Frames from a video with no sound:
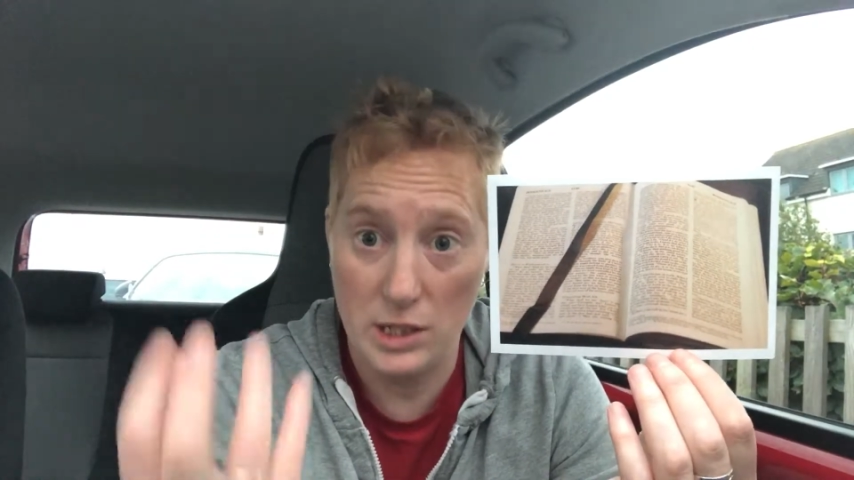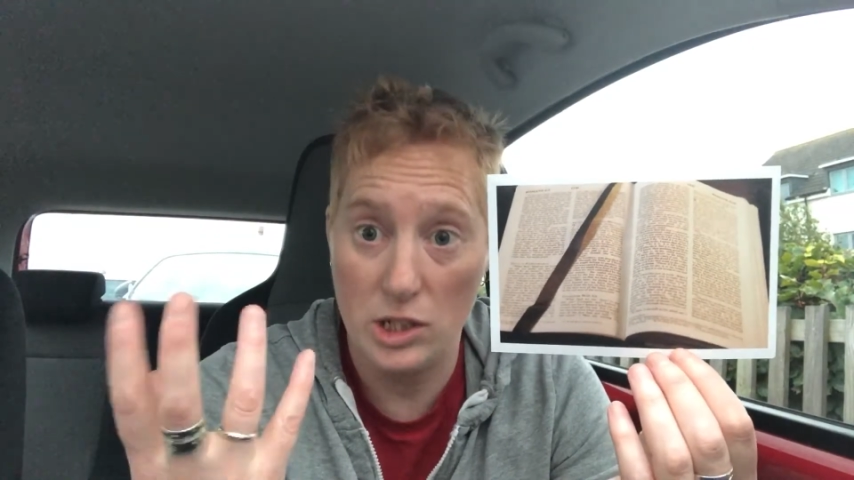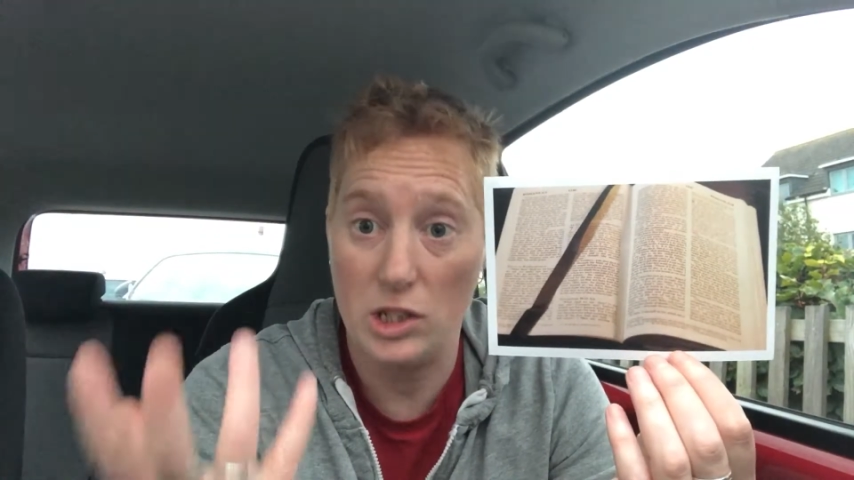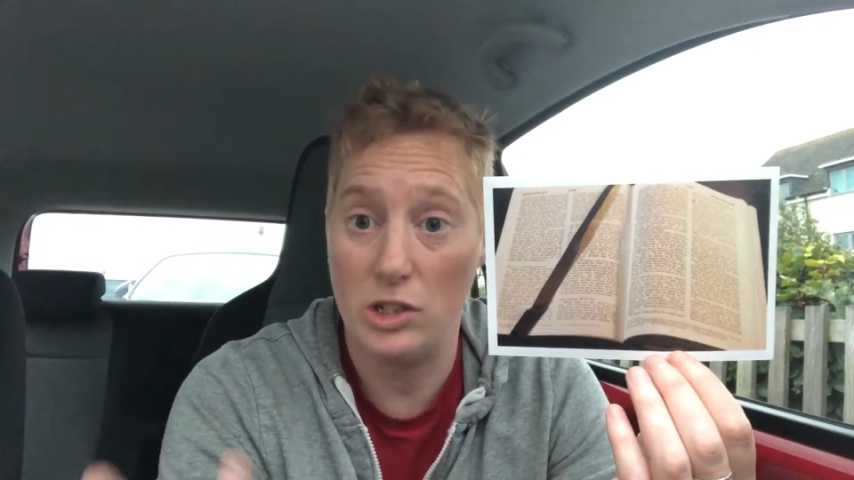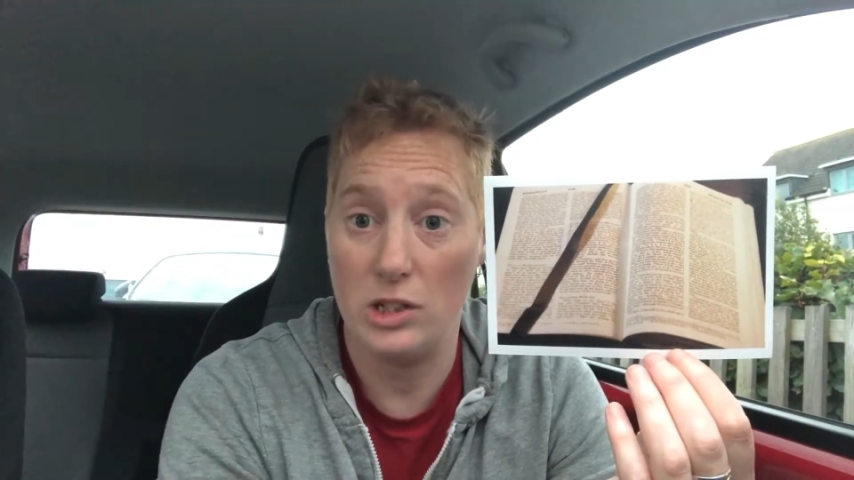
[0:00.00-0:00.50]
to
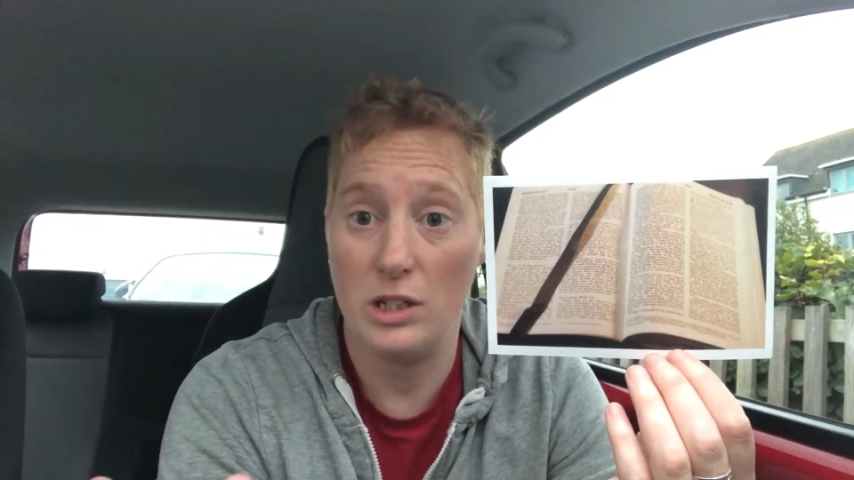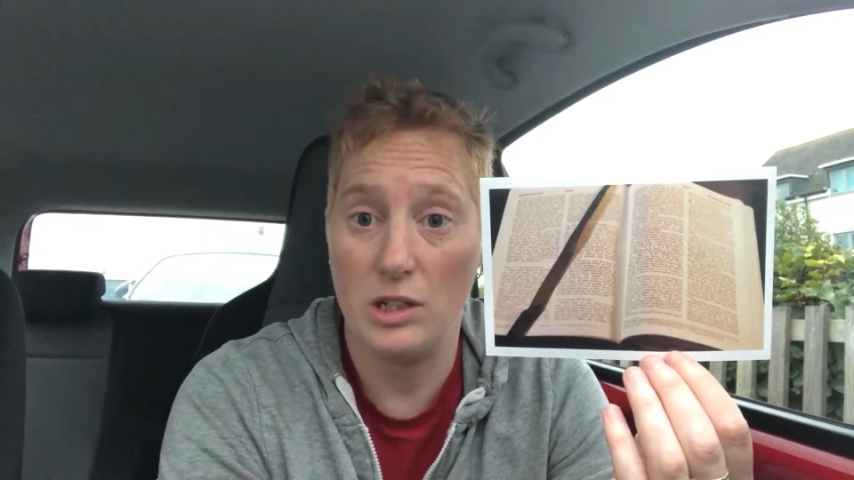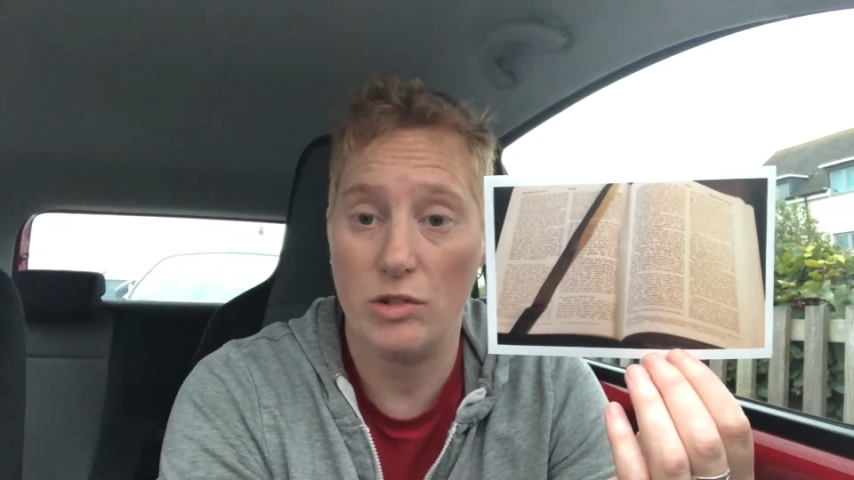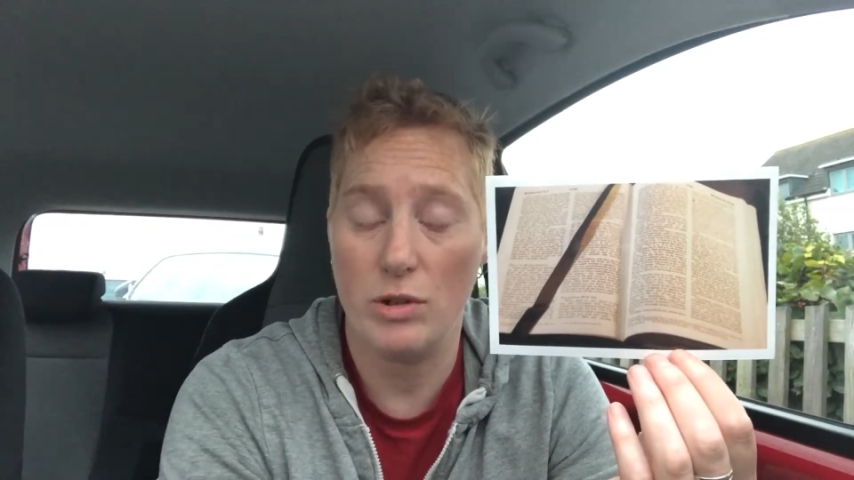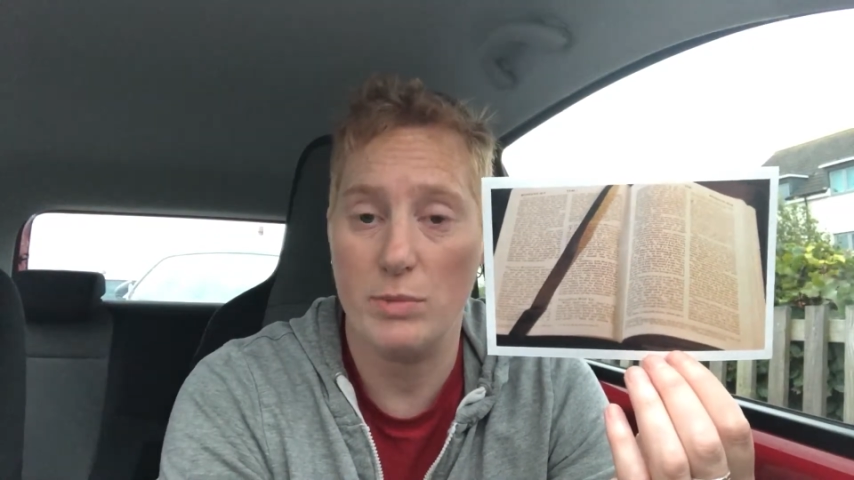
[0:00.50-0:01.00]
study the
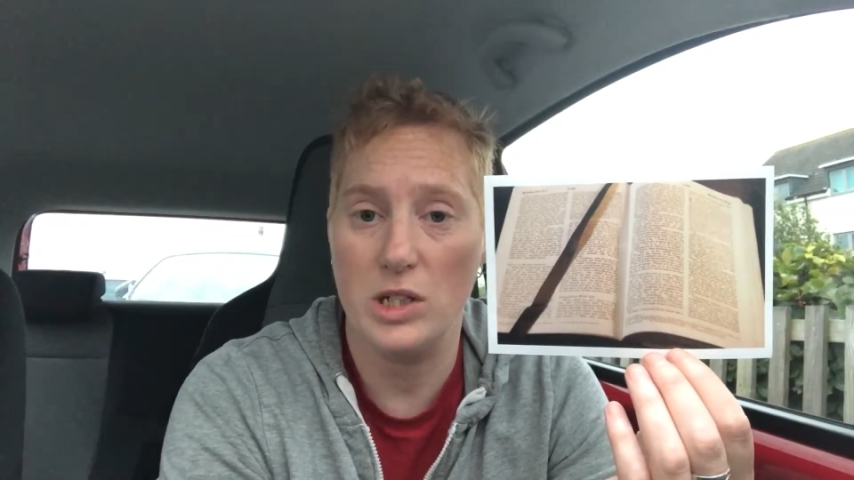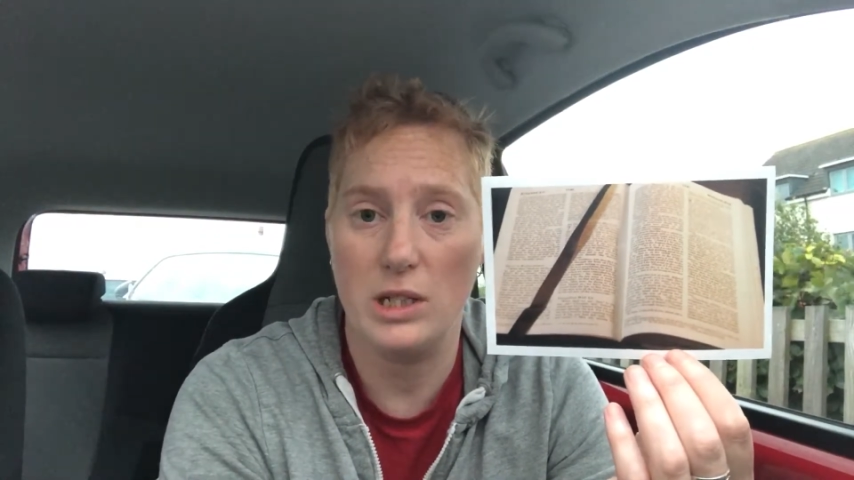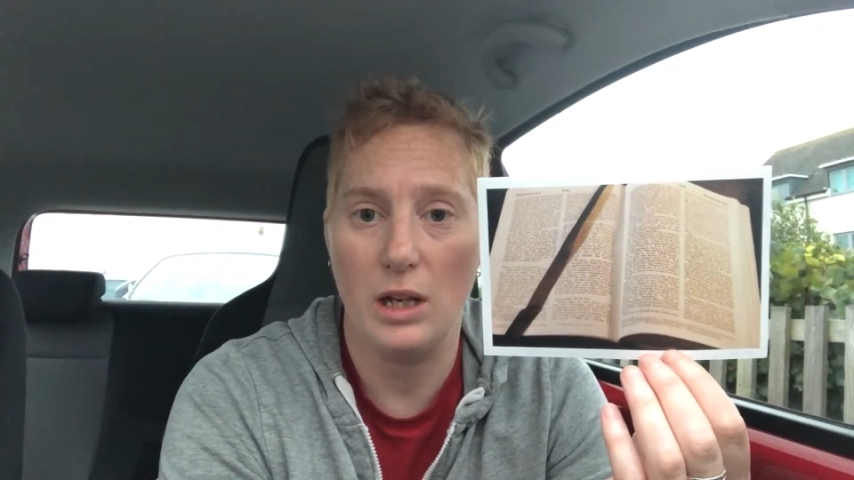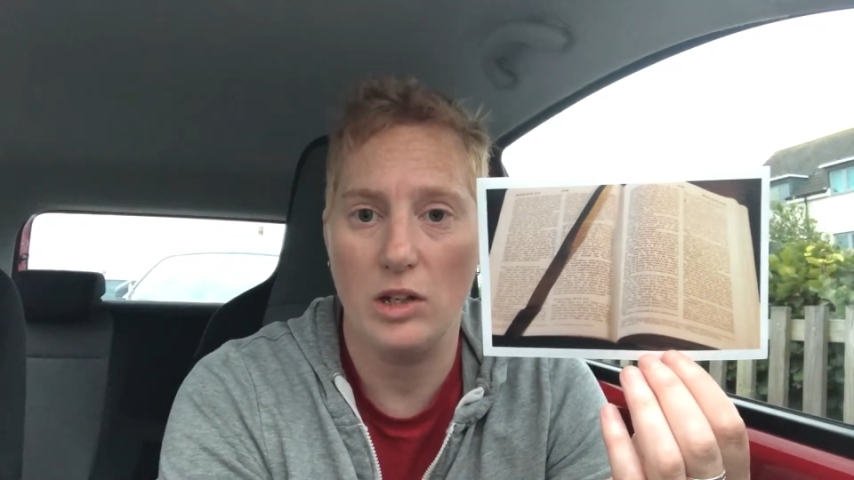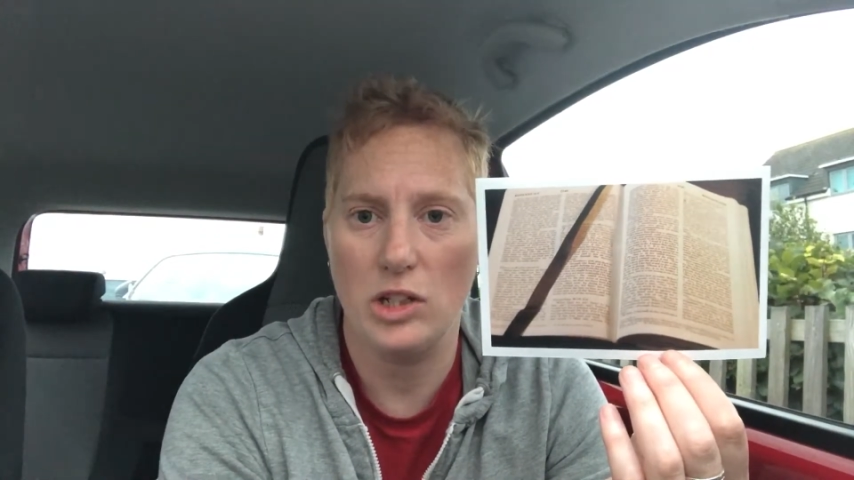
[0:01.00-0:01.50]
scriptures
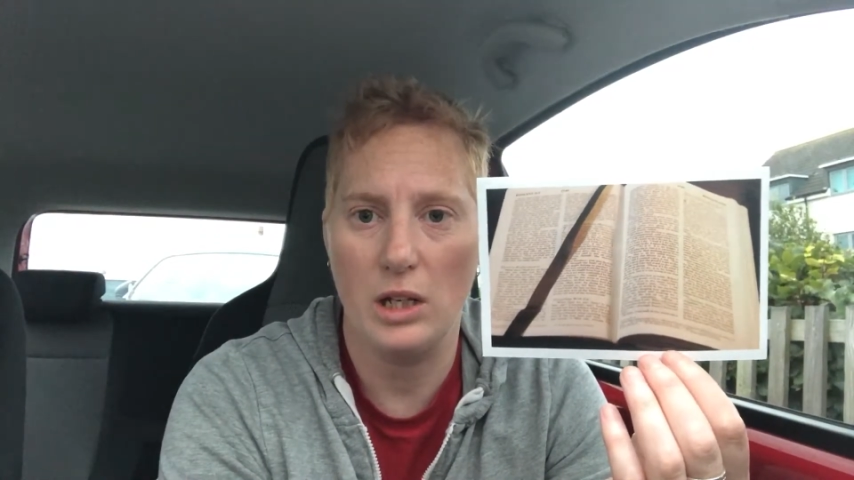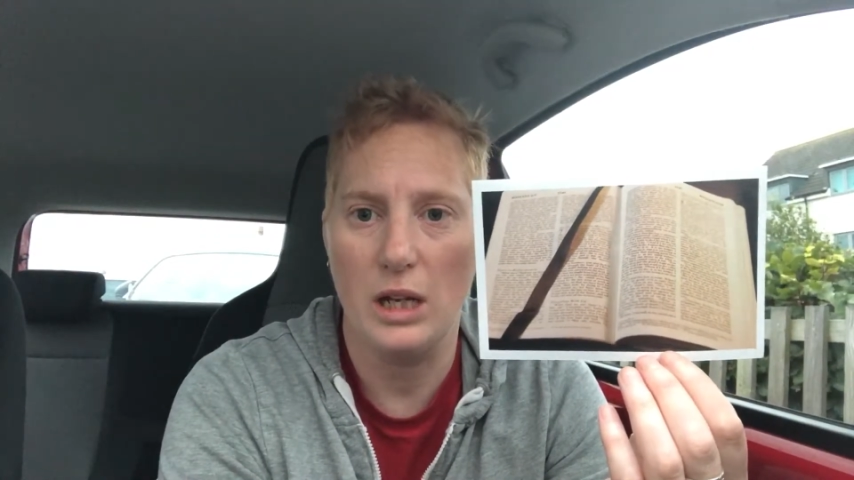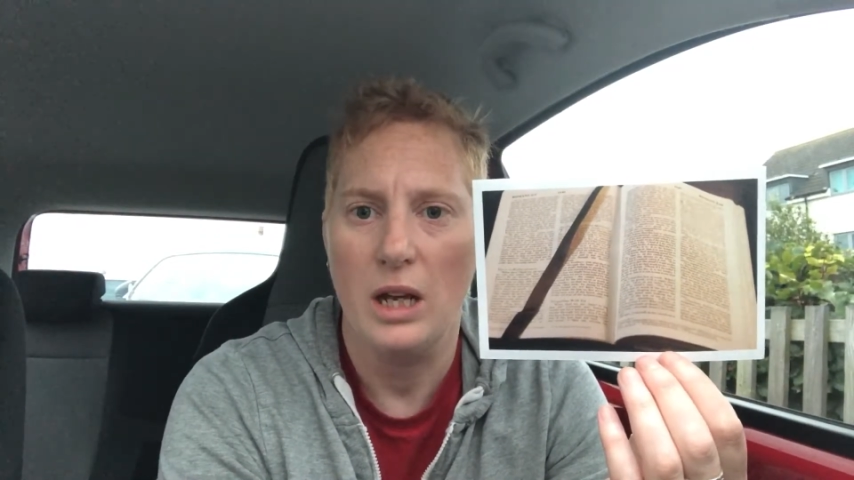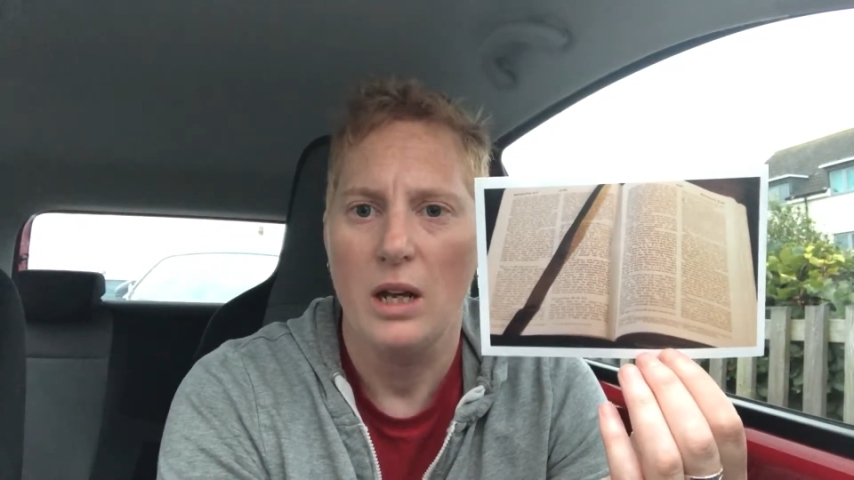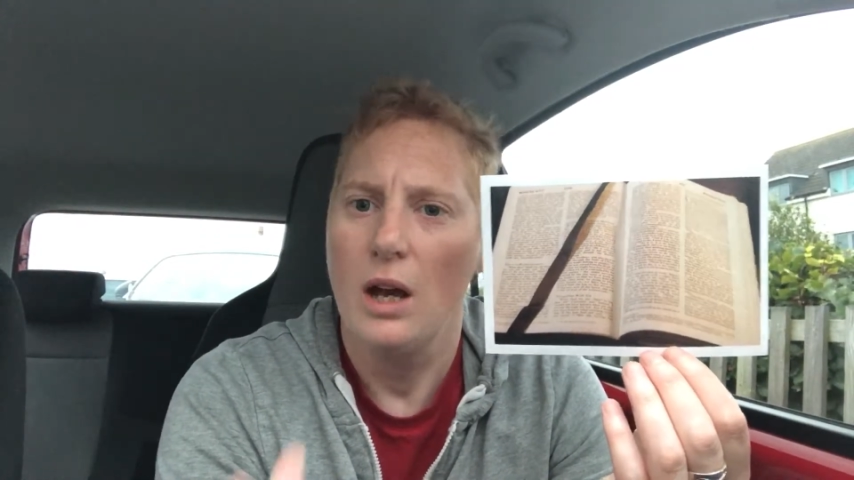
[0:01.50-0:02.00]
diligently.